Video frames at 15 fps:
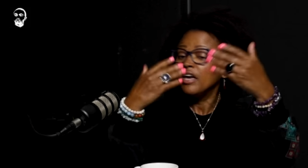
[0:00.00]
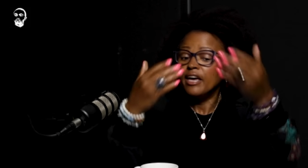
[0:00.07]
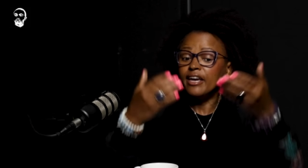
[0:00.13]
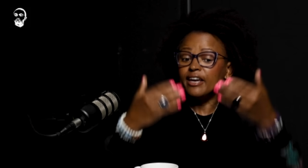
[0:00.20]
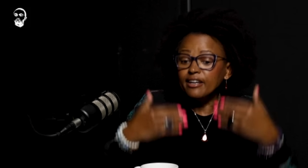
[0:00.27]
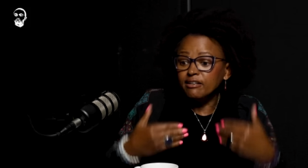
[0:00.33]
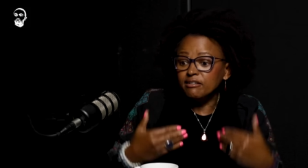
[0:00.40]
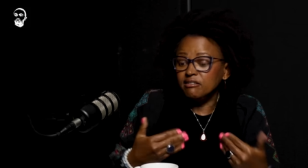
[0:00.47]

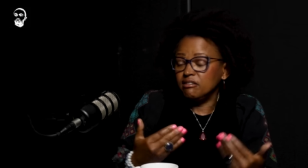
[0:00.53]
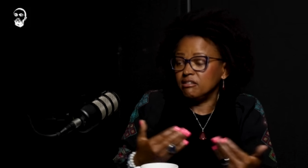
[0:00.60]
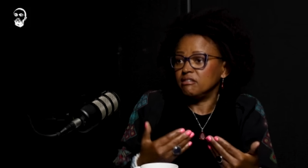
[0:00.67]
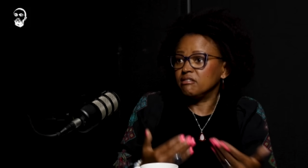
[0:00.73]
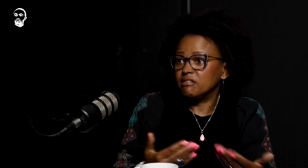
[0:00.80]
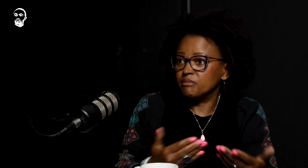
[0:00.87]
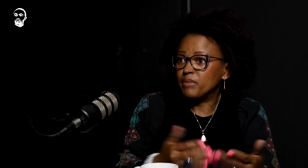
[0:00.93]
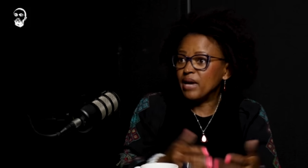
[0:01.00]
in
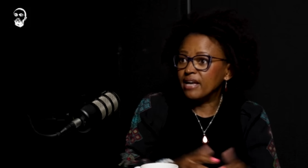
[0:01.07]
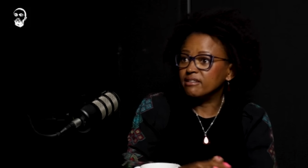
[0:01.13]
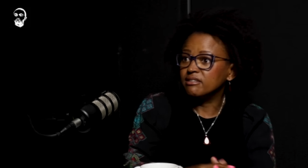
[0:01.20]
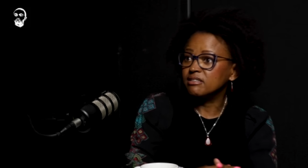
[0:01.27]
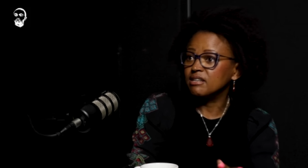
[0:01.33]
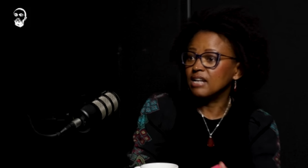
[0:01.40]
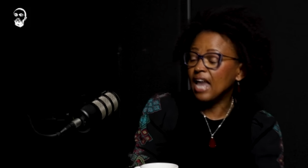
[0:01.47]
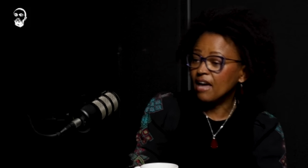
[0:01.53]
the
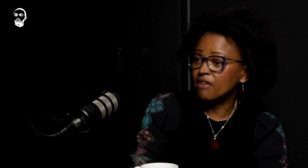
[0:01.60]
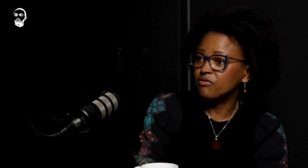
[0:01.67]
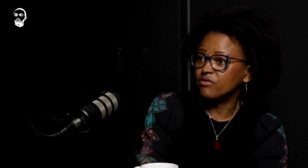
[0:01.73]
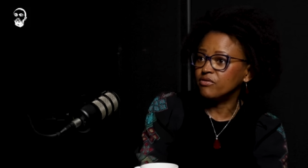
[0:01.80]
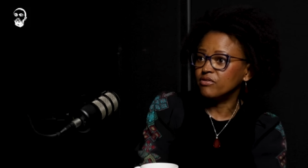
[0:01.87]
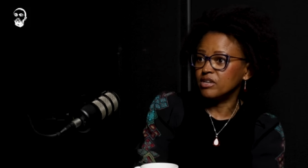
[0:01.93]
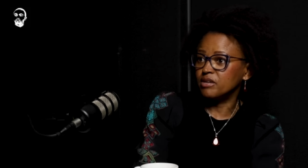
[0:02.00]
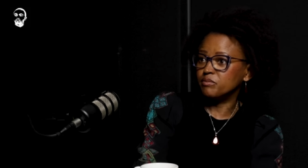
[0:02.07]
man's life
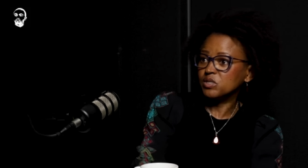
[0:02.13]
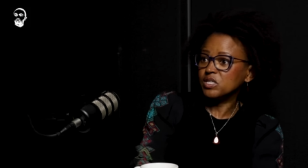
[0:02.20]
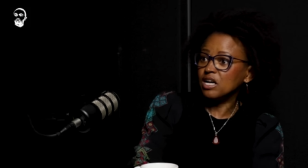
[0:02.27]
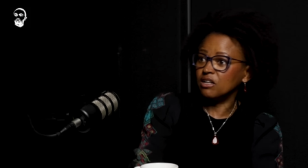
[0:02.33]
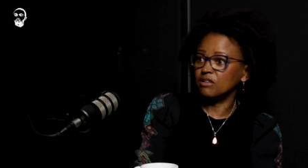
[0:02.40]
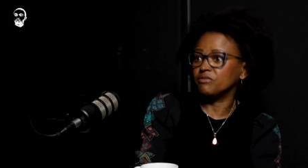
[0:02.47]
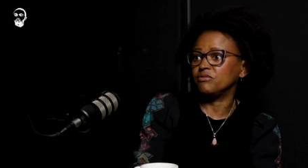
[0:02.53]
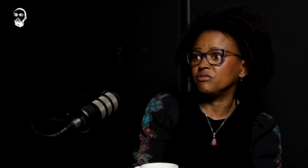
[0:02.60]

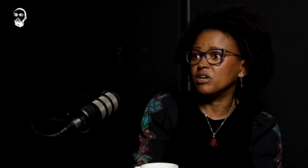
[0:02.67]
himself,